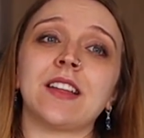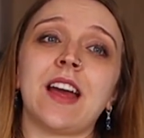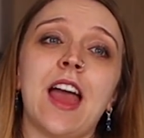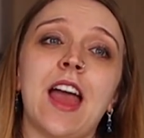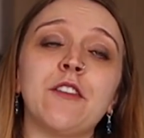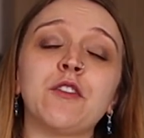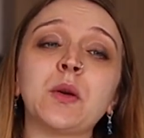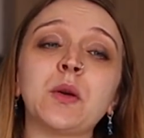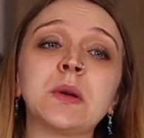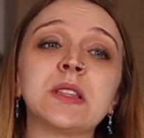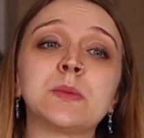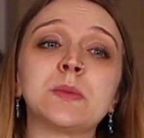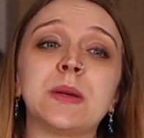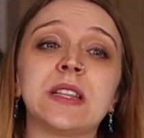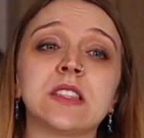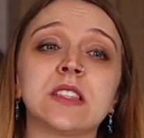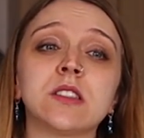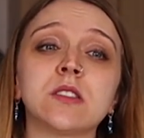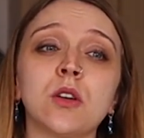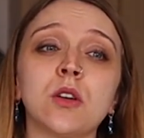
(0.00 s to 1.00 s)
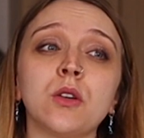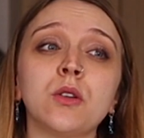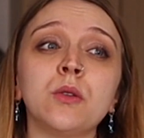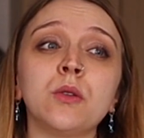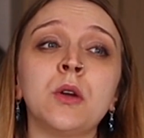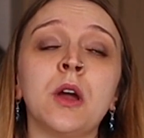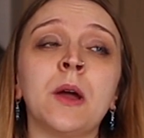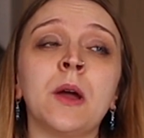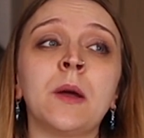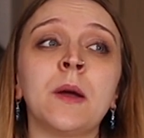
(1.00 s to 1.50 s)
Everyone's been
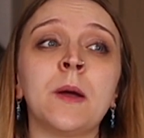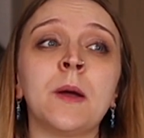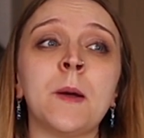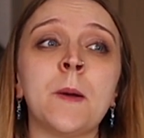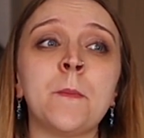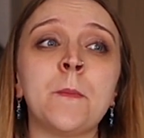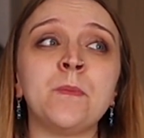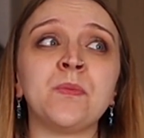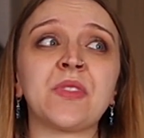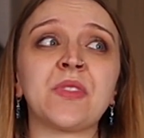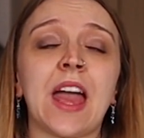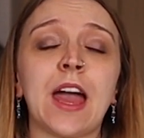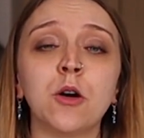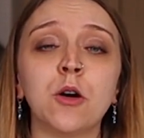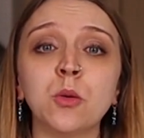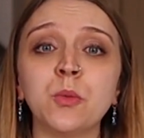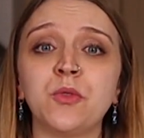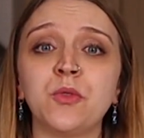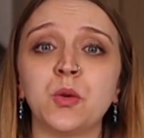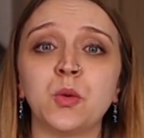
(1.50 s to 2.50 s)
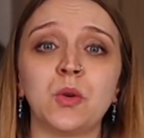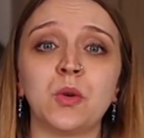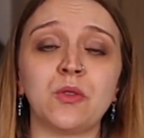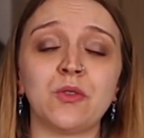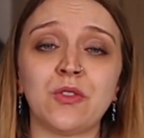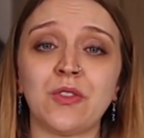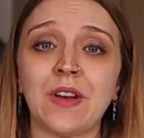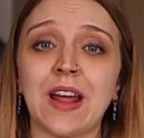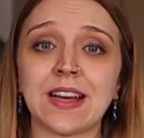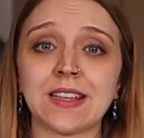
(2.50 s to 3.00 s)
so helpful
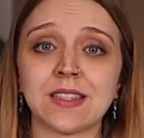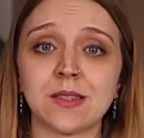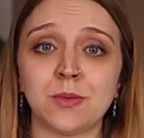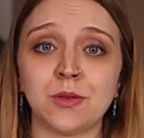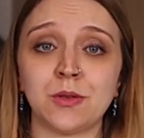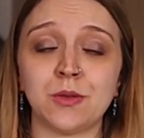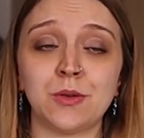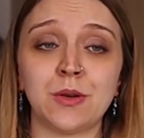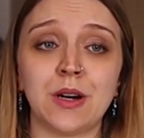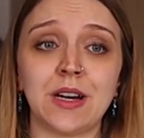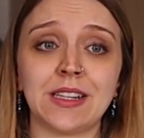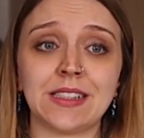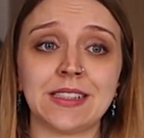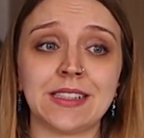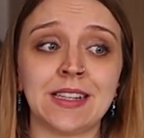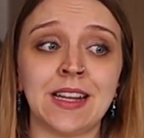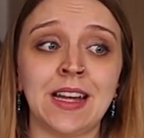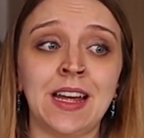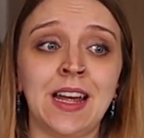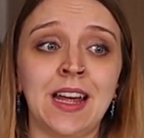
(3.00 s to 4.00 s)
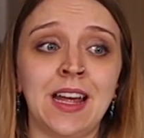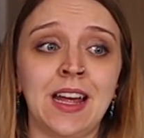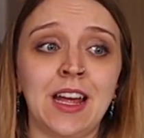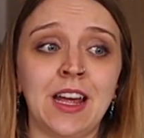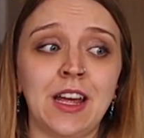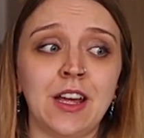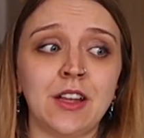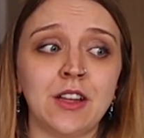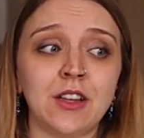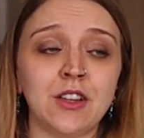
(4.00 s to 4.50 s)
and flexible and
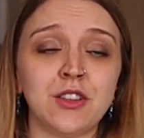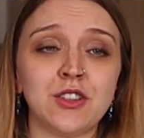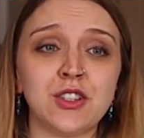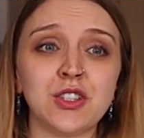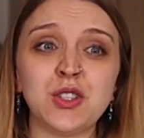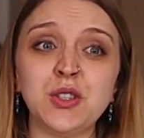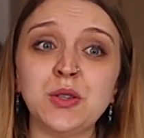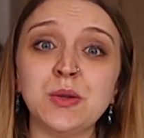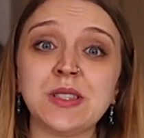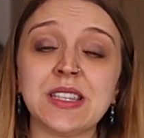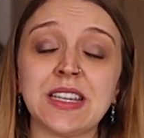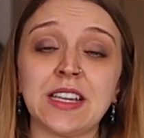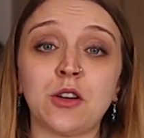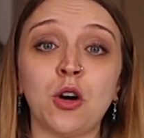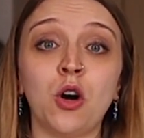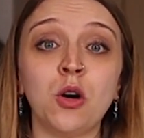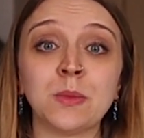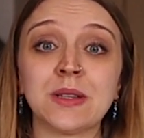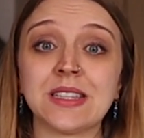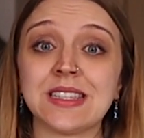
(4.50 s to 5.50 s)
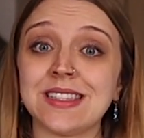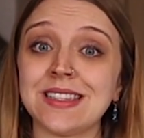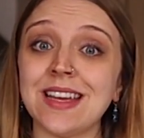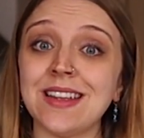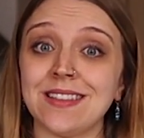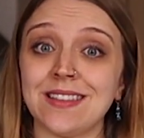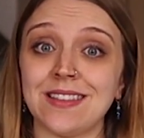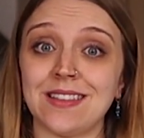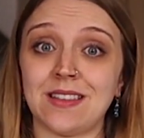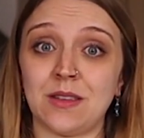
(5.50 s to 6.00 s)
just using common
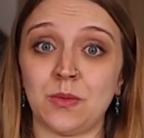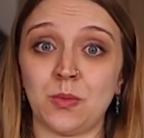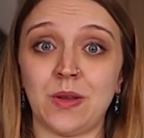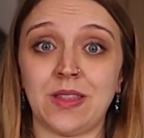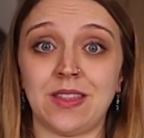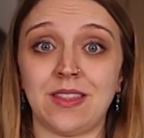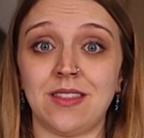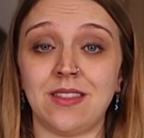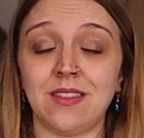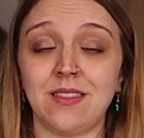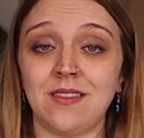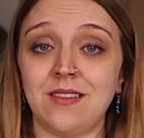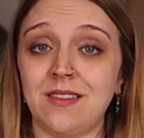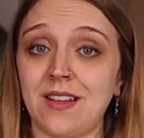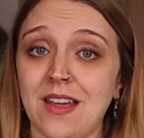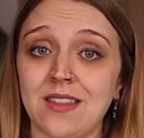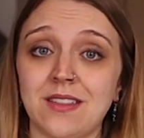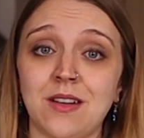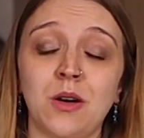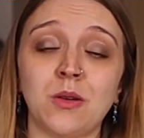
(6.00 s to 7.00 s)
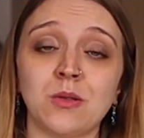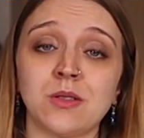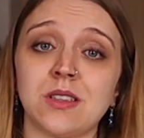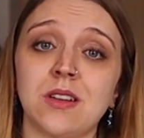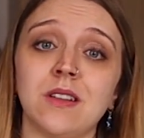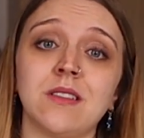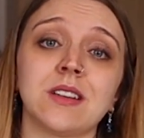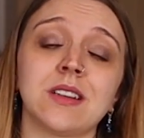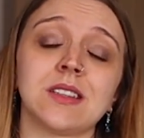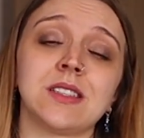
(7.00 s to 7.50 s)
sense with like the whole
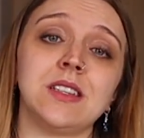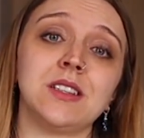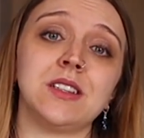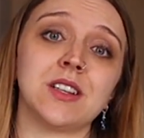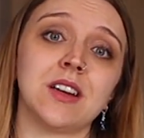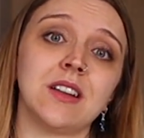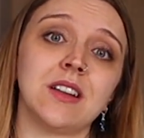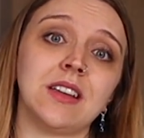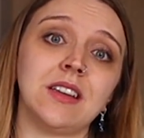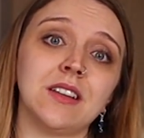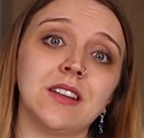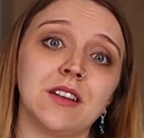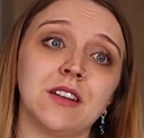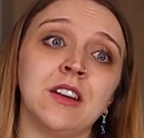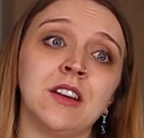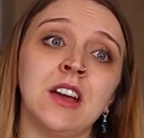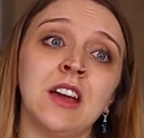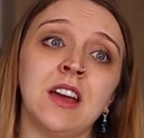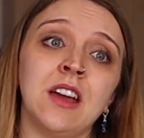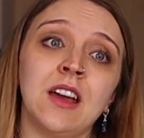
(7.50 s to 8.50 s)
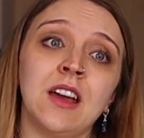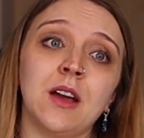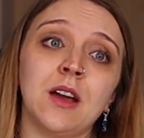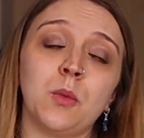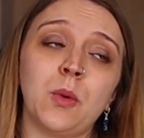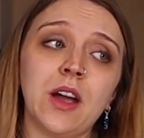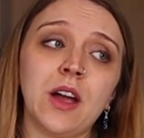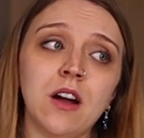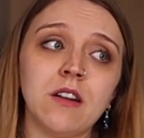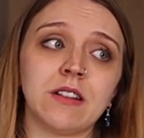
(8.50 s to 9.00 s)
surrogacy journey. You know,
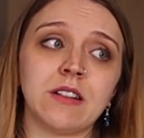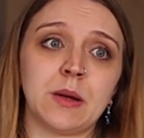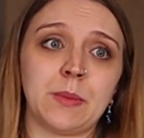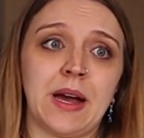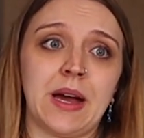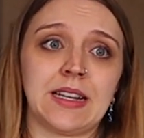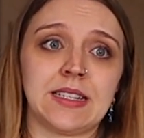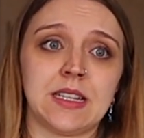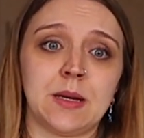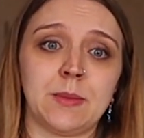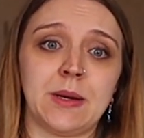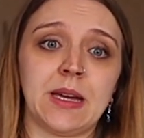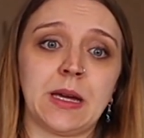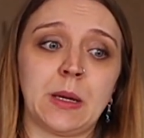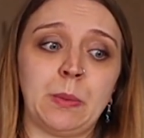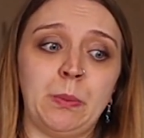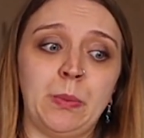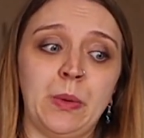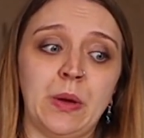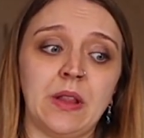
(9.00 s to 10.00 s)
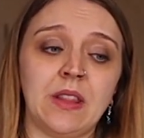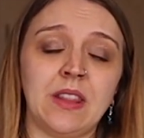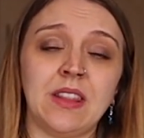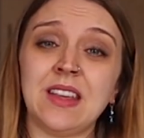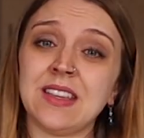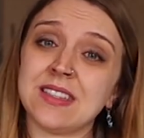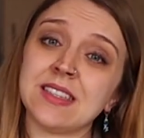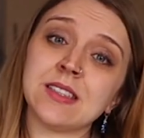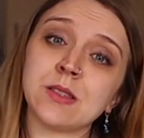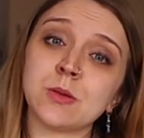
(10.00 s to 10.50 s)
we are in a pandemic, but
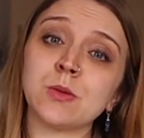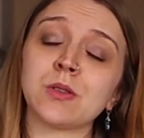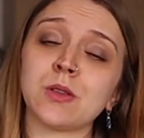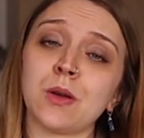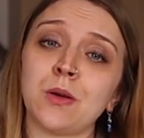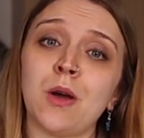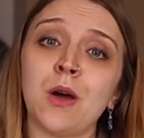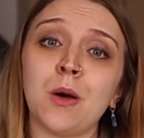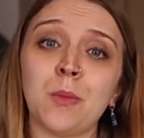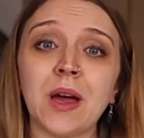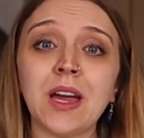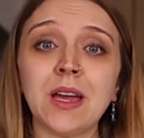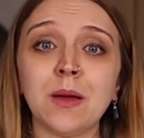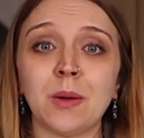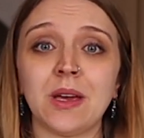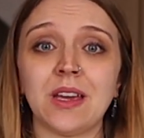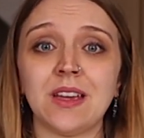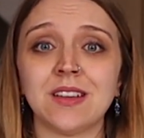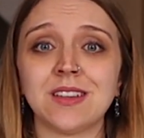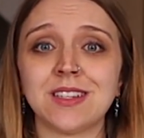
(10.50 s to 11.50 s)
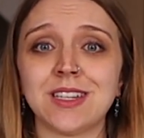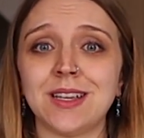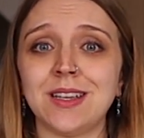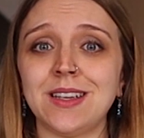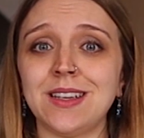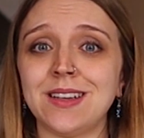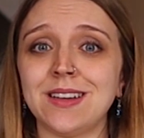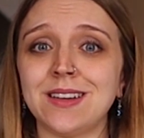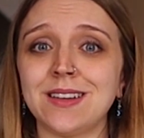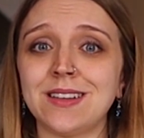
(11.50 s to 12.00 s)
this is also her baby.
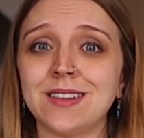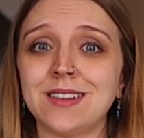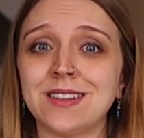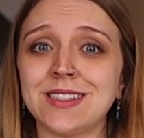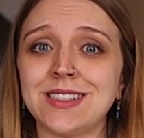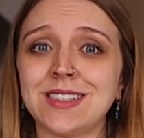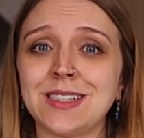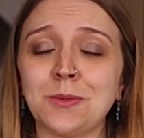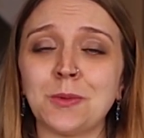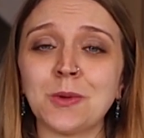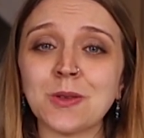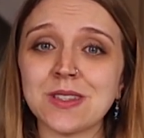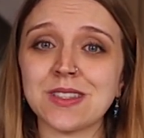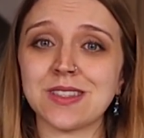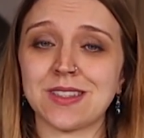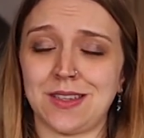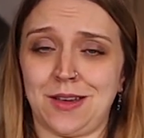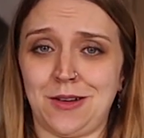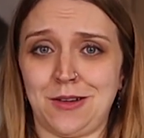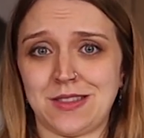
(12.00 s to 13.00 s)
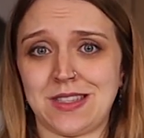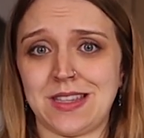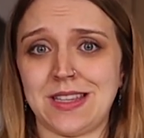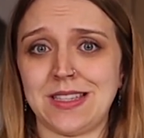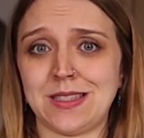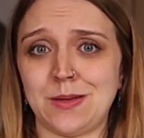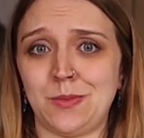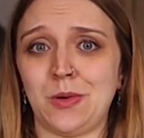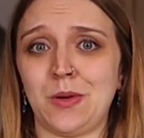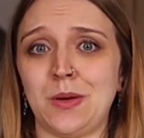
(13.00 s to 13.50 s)
She wants to go to
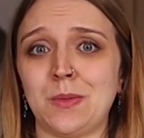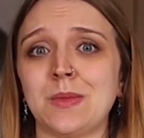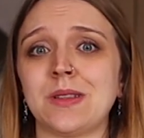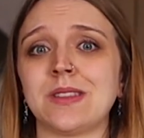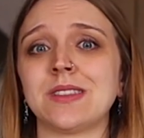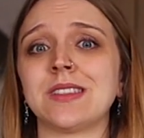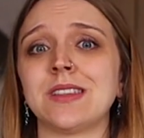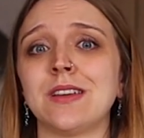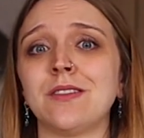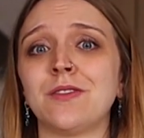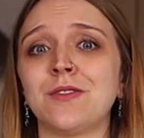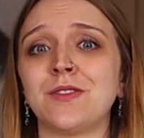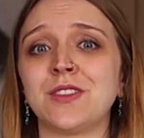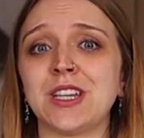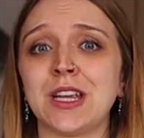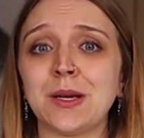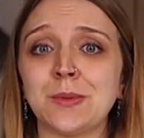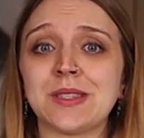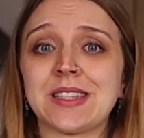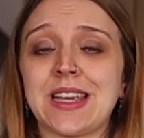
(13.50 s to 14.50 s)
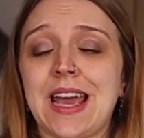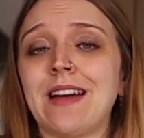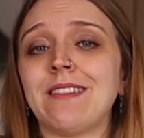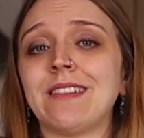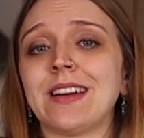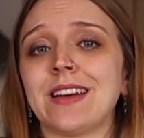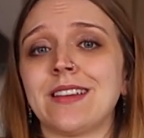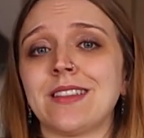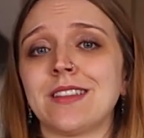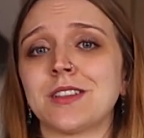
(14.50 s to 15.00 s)
these appointments. If she was
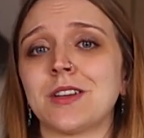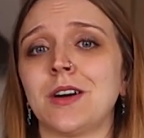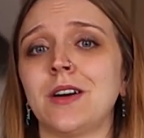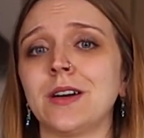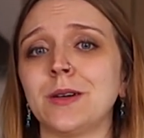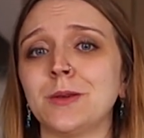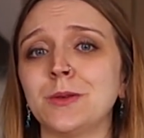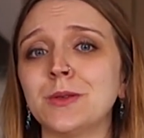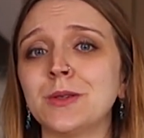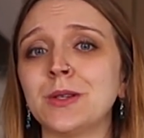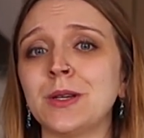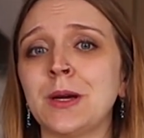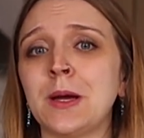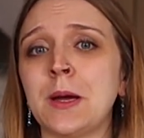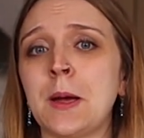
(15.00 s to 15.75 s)
carrying the child,